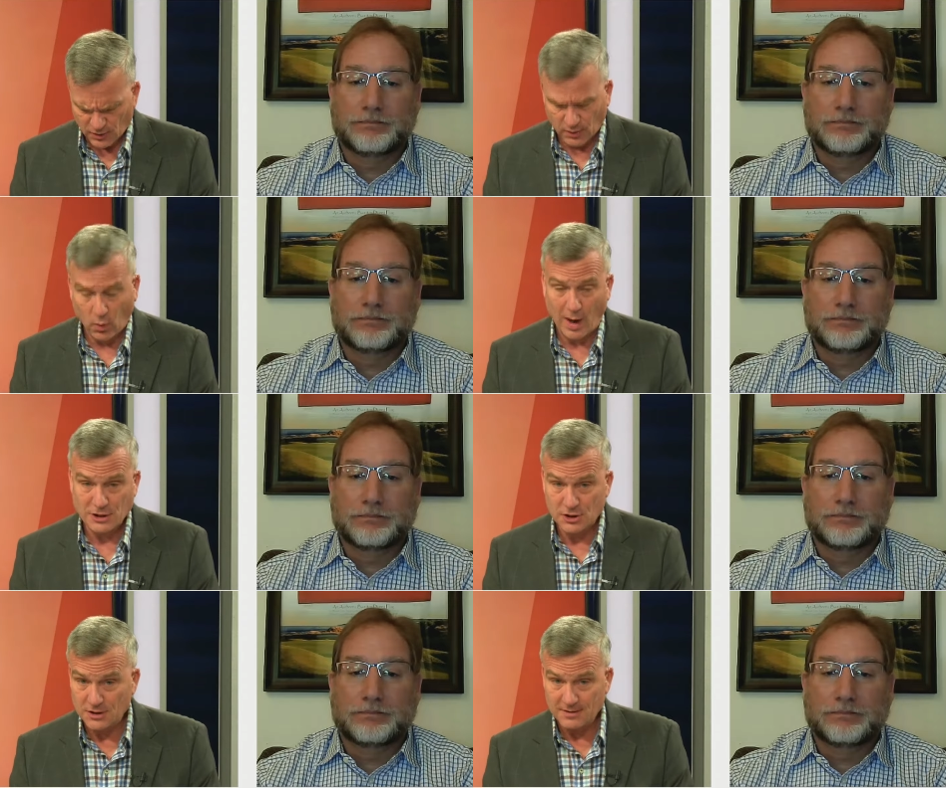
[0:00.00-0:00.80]
Speaker 1: the
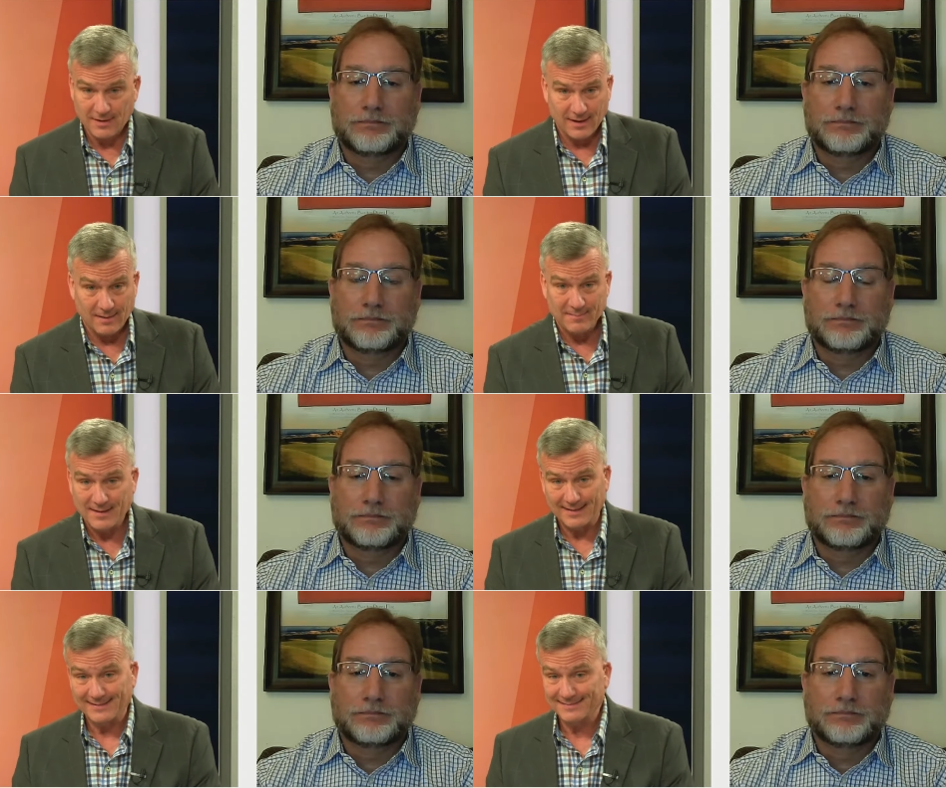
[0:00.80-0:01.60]
question um,
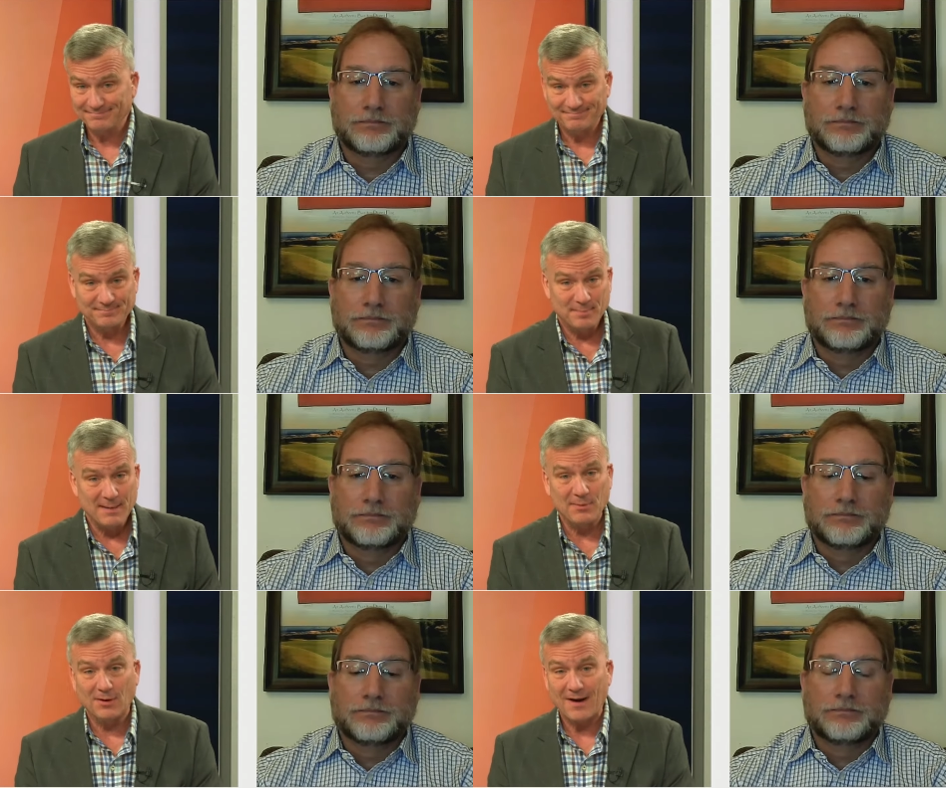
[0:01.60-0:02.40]
that
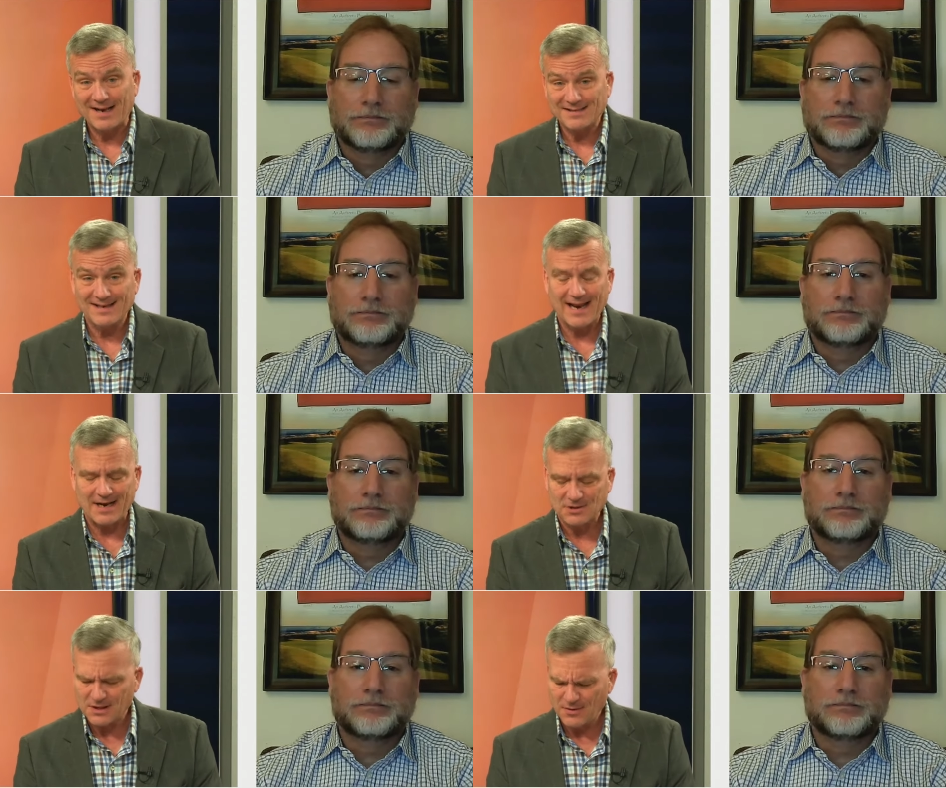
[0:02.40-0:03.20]
people are asking
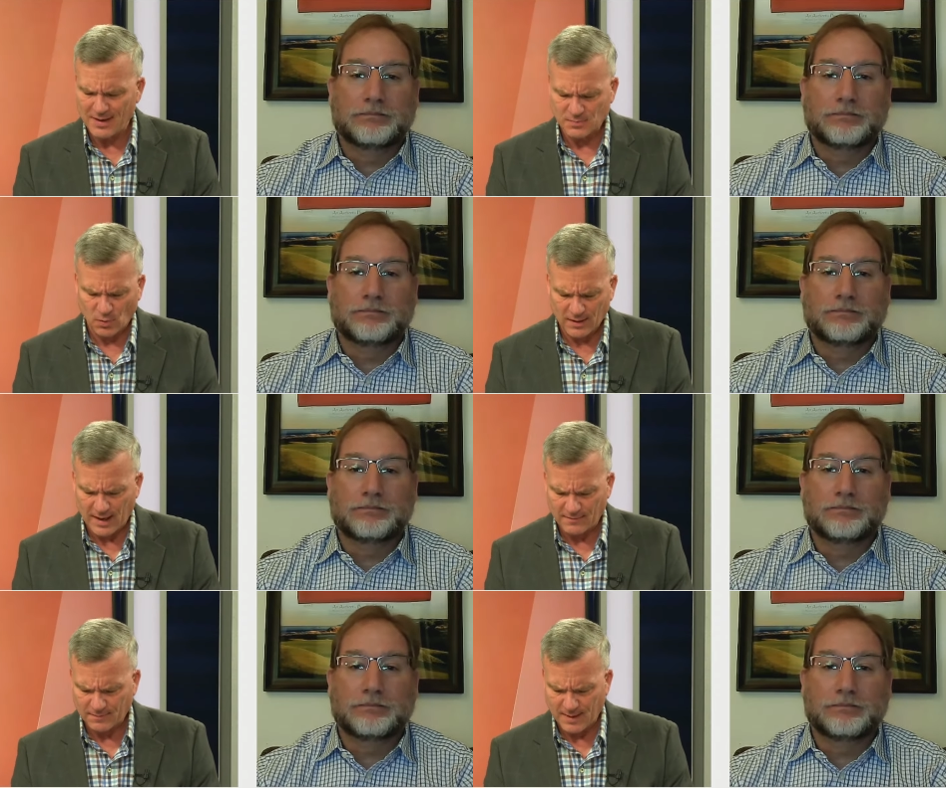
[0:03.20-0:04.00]
nationally, who has more to
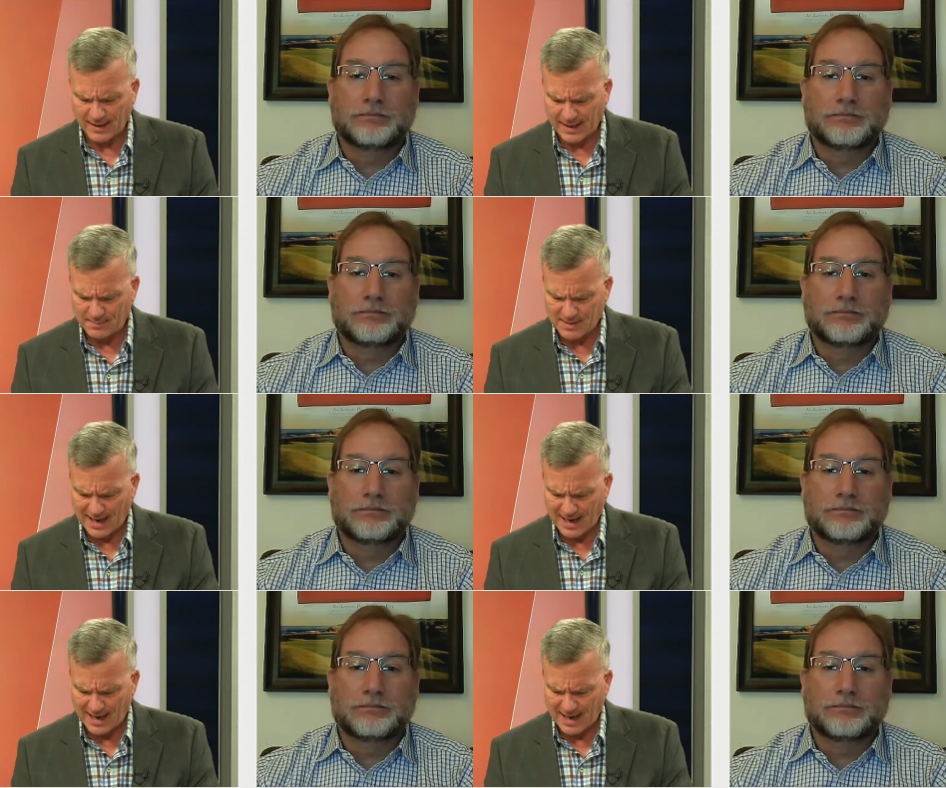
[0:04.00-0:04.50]
gain from that game?